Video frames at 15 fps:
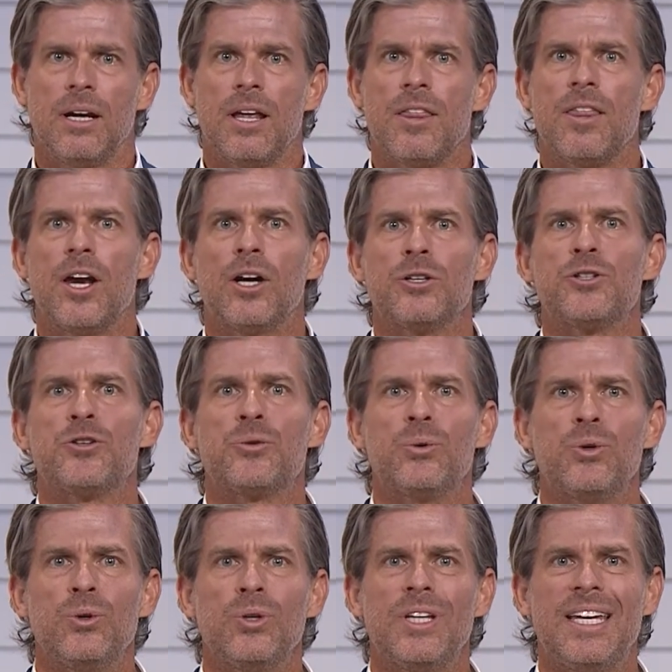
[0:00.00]
There
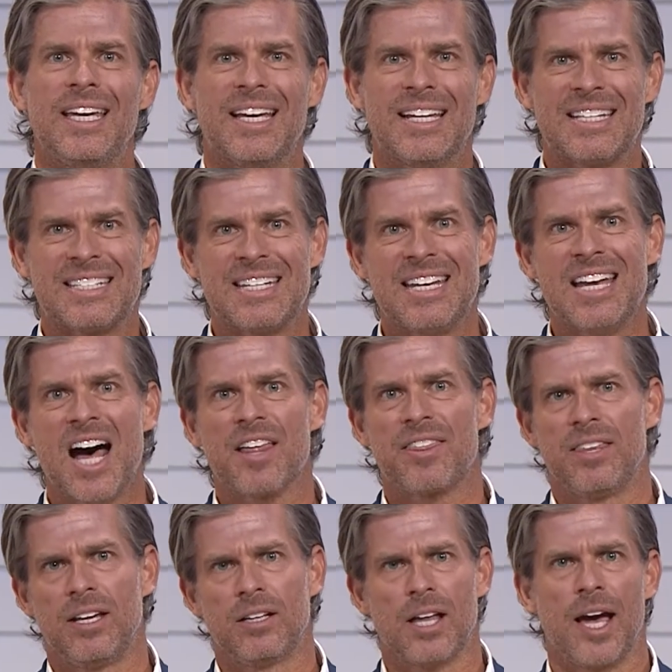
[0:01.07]
truly is
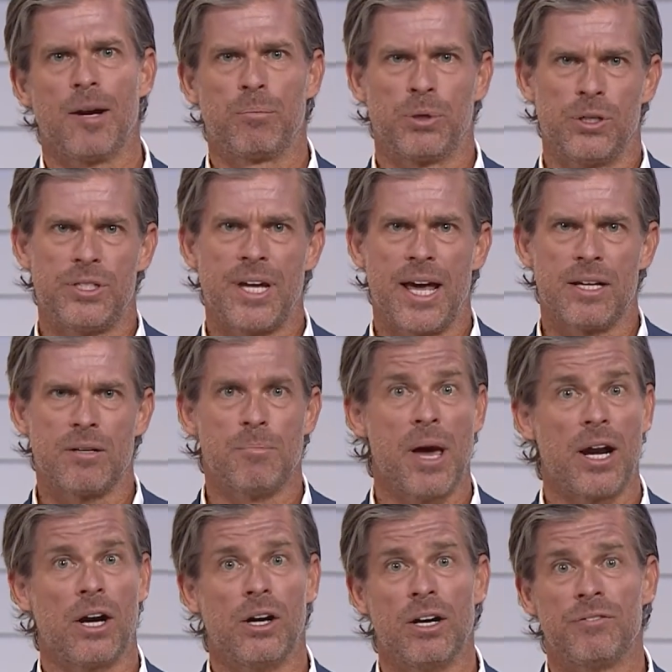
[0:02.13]
nothing like Protandim
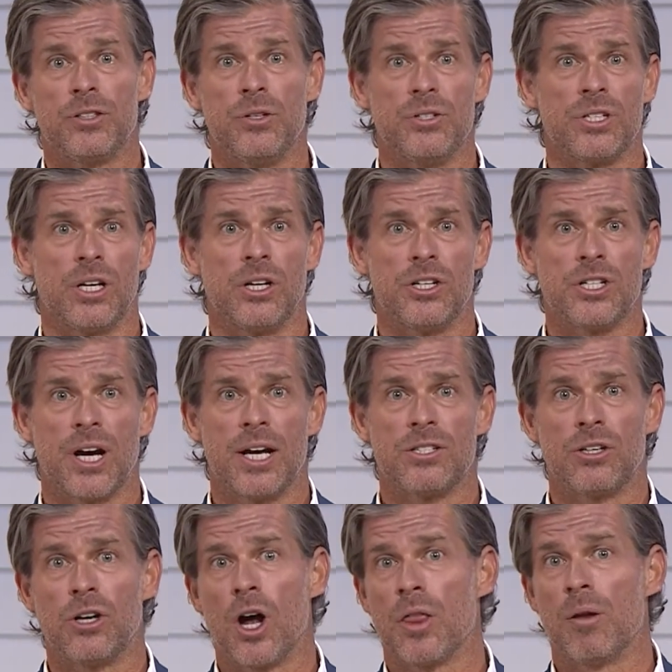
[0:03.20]
NRF2
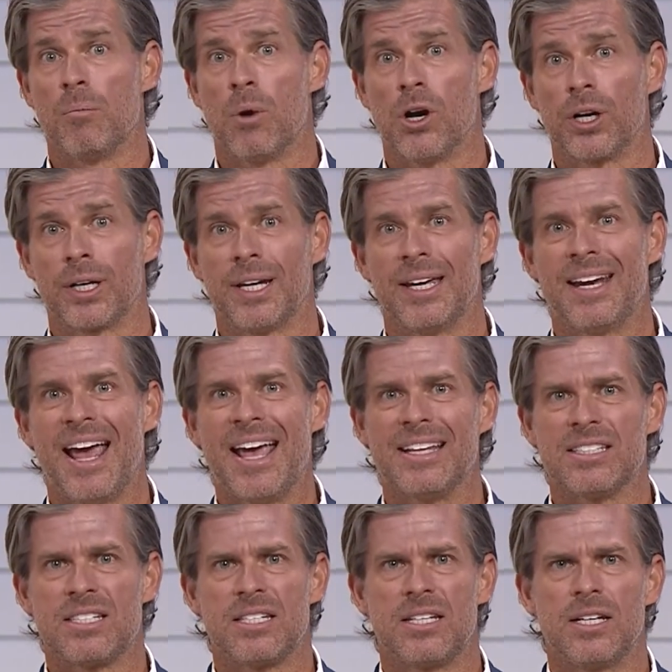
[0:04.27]
Synergizer on the market, and
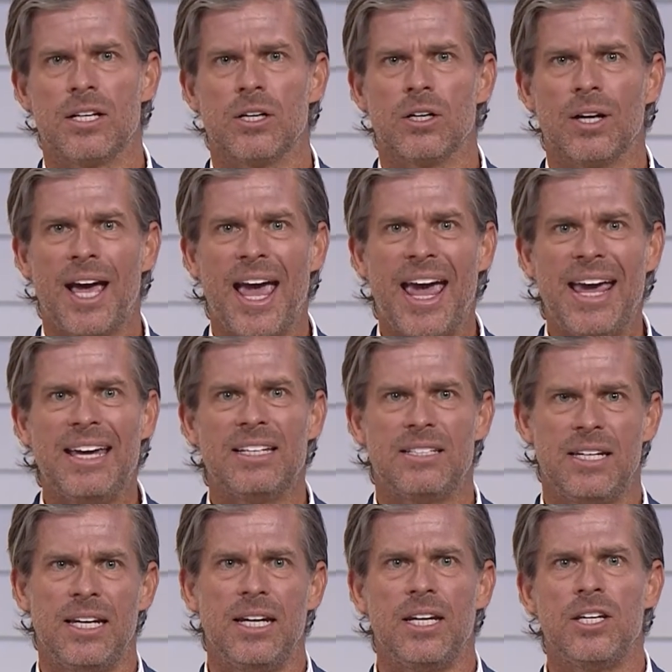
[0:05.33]
still
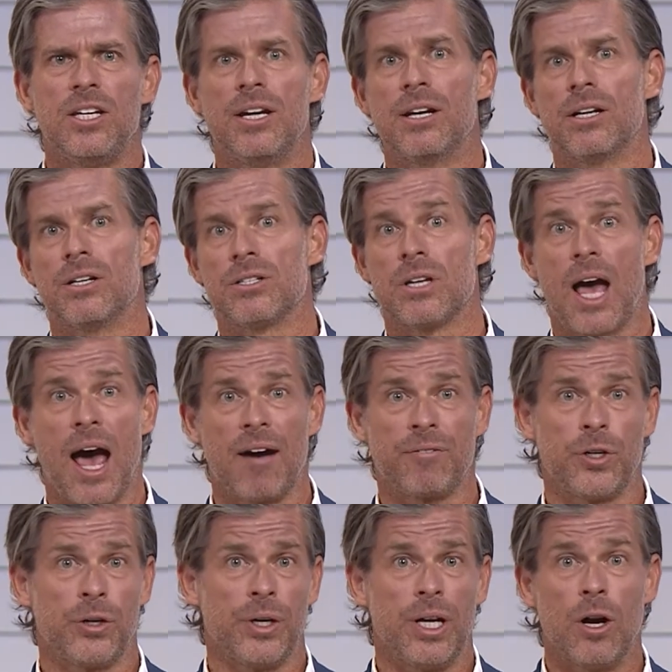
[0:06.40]
18 years
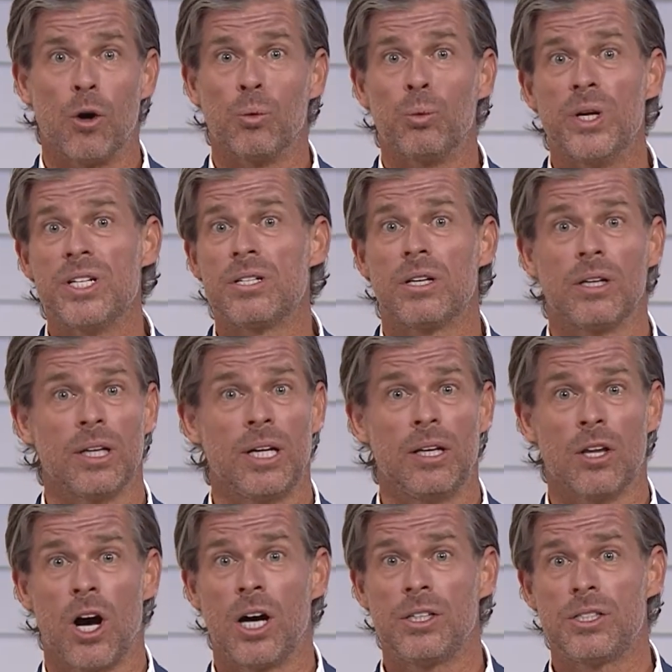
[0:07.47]
after it originally
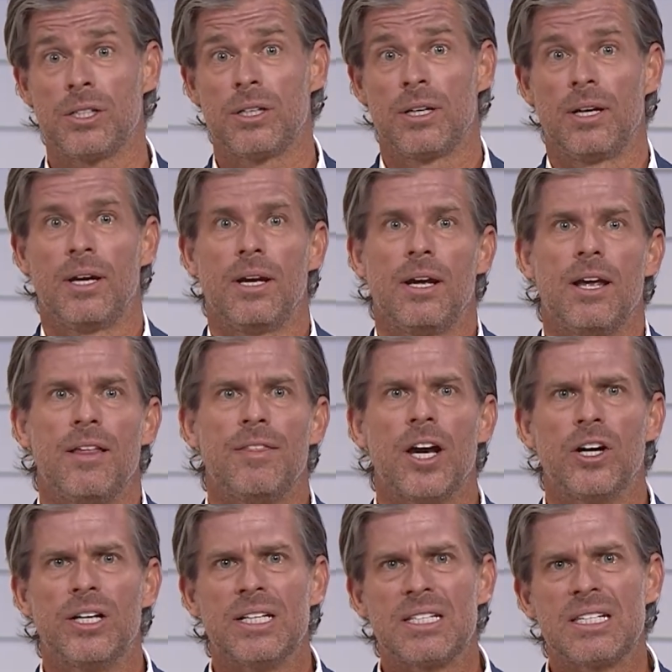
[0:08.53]
launched, there
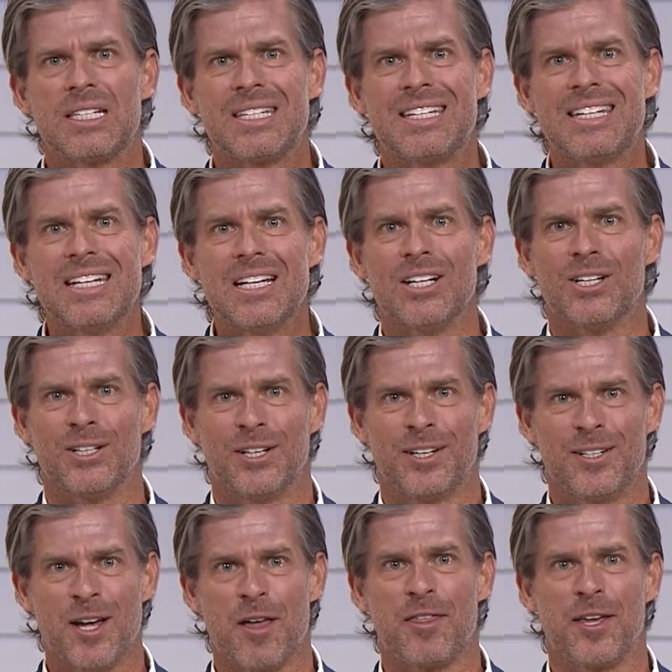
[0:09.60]
is still
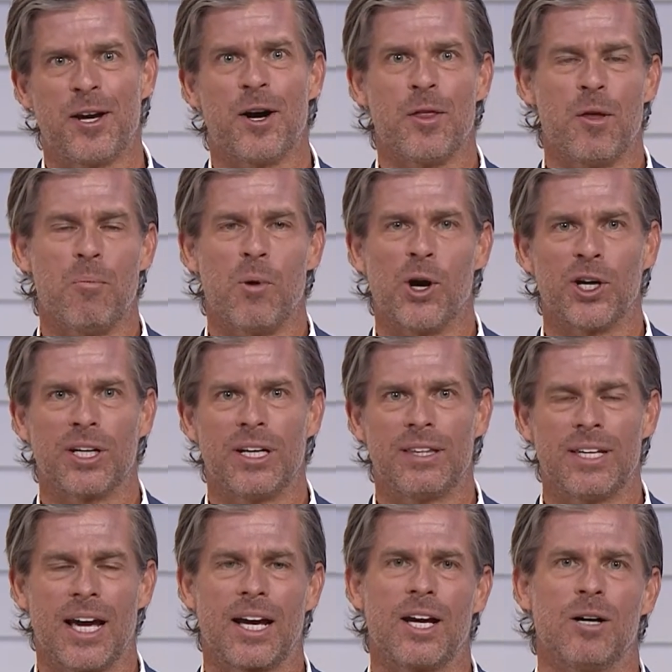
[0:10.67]
nothing on the market
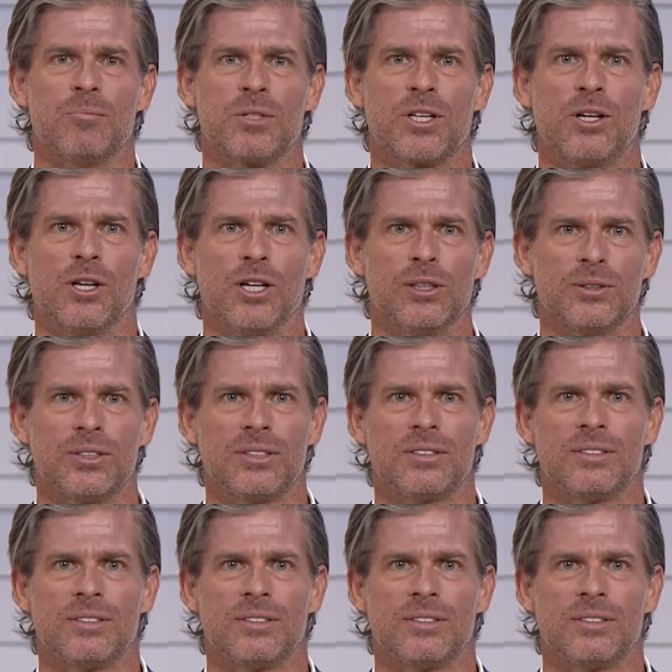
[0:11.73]
that comes close.